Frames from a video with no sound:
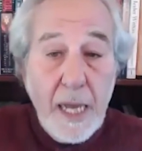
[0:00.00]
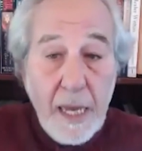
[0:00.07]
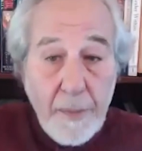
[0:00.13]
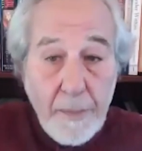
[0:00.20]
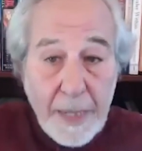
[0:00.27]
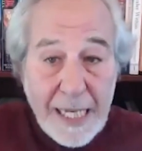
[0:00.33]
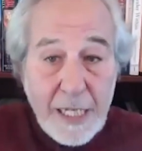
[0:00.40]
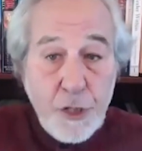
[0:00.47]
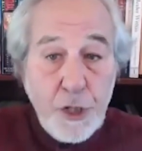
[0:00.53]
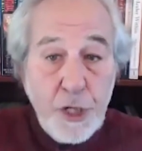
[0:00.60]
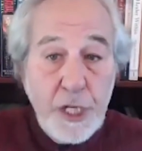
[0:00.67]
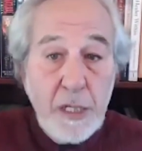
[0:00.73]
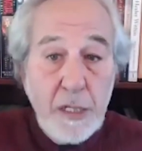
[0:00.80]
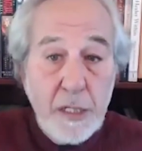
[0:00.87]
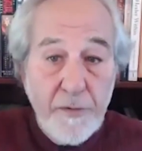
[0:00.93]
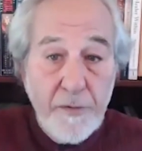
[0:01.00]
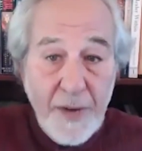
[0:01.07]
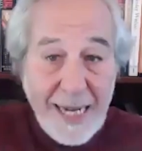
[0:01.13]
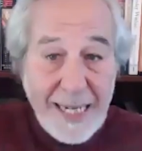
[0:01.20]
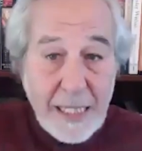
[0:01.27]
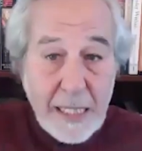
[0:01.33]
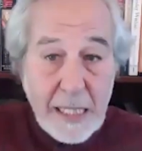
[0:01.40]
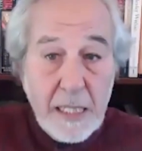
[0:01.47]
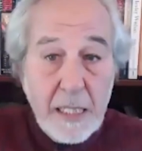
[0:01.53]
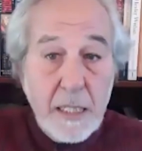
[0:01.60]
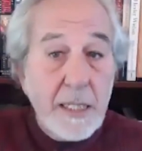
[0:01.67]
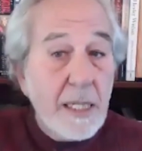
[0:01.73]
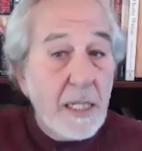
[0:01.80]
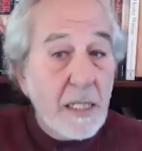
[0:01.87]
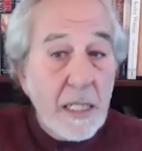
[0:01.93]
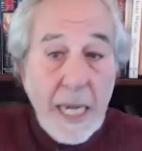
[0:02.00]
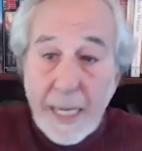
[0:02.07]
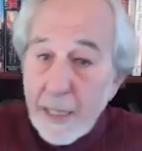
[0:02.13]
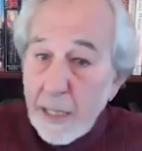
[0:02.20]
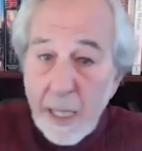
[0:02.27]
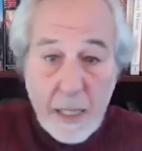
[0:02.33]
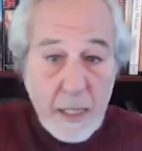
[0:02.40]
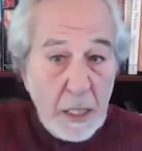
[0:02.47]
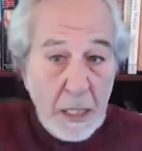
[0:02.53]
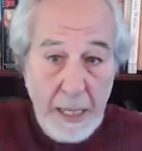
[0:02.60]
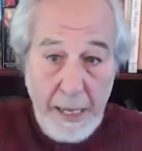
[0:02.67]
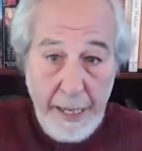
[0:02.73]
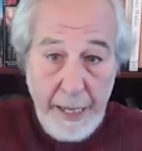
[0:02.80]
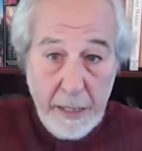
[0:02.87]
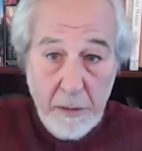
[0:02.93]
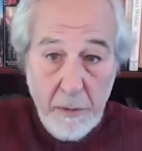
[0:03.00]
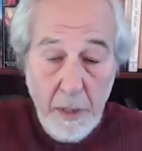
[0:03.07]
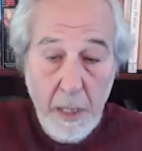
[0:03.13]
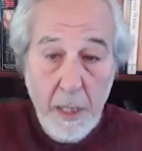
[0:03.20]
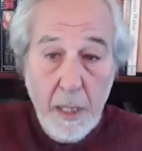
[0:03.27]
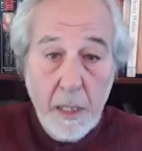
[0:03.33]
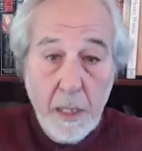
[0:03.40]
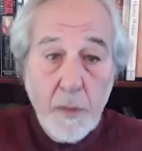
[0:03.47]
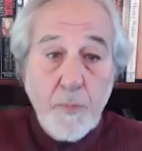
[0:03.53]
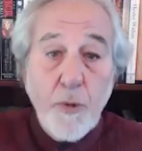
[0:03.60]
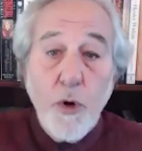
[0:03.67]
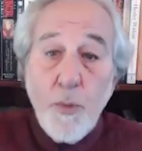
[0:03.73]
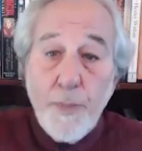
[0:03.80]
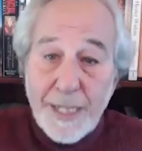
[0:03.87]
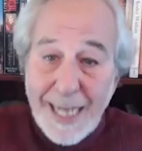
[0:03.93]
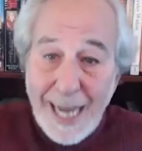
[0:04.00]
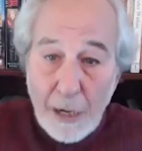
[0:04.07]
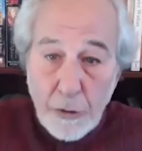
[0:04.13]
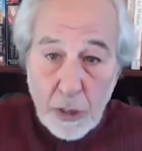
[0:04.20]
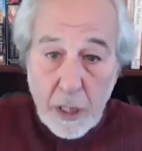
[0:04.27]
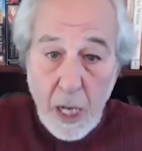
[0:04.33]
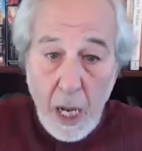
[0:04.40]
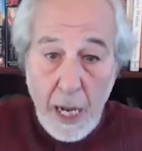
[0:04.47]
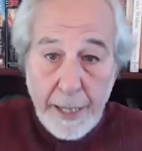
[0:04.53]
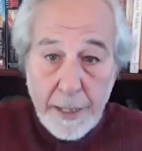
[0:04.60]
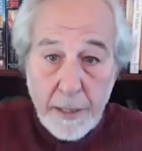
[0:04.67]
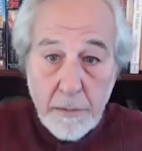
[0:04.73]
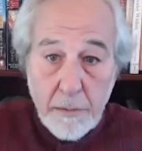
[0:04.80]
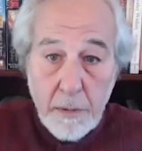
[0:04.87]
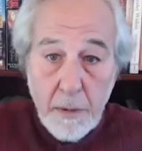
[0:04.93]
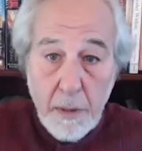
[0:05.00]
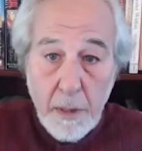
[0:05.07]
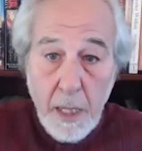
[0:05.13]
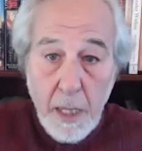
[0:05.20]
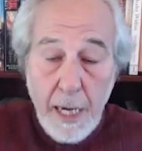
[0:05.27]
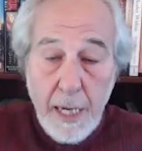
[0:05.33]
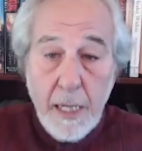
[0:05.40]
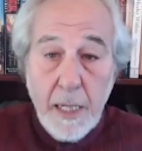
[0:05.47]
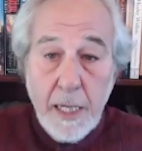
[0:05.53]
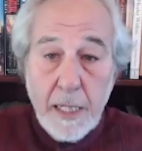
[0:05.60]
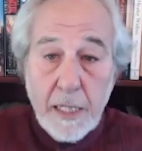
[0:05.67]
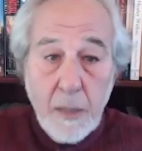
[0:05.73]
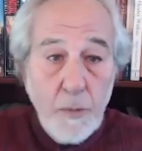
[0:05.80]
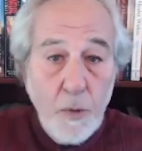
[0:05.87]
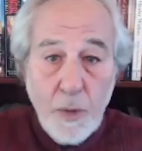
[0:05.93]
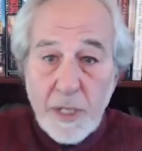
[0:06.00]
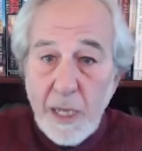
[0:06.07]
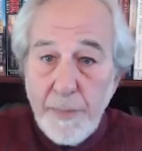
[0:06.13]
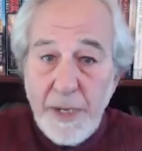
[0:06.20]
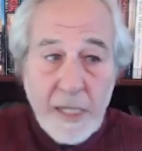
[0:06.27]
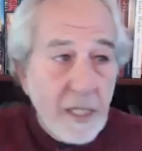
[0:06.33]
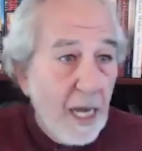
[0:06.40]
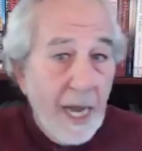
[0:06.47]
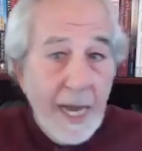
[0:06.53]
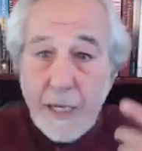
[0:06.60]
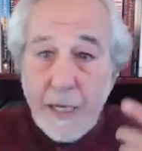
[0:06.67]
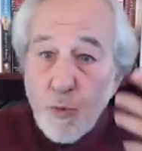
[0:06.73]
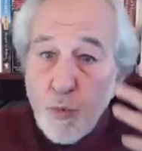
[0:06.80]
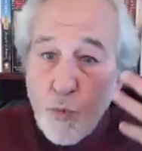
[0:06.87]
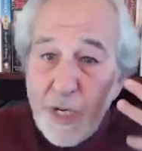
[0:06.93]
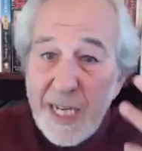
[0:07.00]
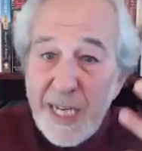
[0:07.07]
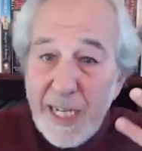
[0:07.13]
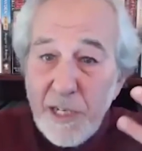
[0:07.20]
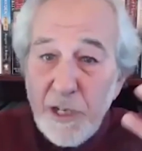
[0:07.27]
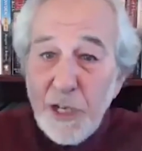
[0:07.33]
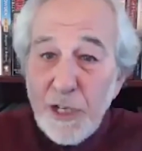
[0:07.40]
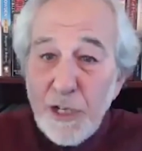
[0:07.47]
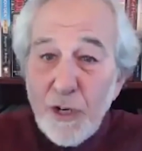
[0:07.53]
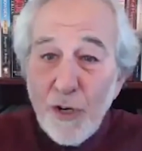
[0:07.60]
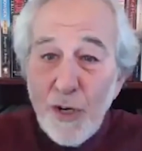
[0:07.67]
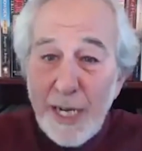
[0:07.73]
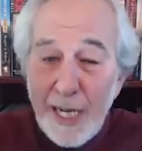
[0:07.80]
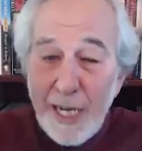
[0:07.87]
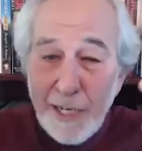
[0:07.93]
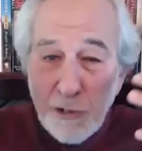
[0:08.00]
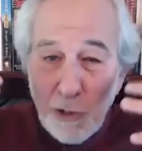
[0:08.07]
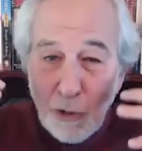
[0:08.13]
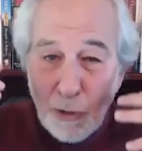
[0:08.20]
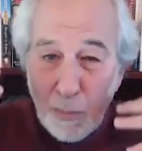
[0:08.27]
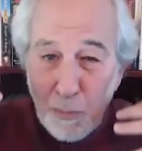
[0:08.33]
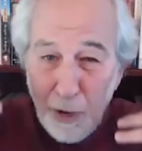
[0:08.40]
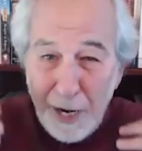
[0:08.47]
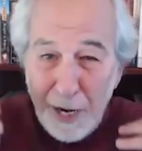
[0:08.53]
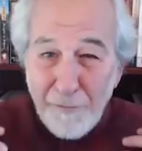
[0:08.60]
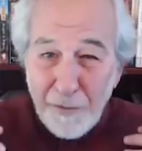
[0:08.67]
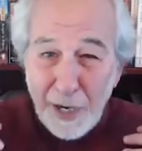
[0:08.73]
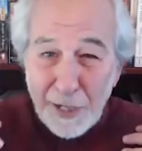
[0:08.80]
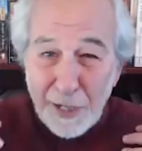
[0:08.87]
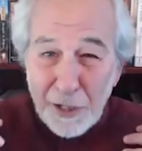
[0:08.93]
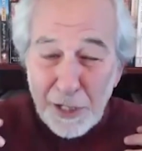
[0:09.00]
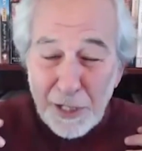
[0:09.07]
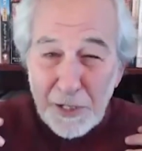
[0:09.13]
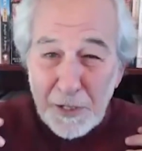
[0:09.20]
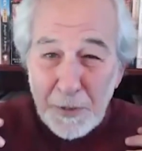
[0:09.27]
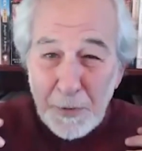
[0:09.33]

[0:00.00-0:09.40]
MEG devices does not touch the head. The probe is outside. And I said, well, what does that mean? I said, I could read your internal brain functions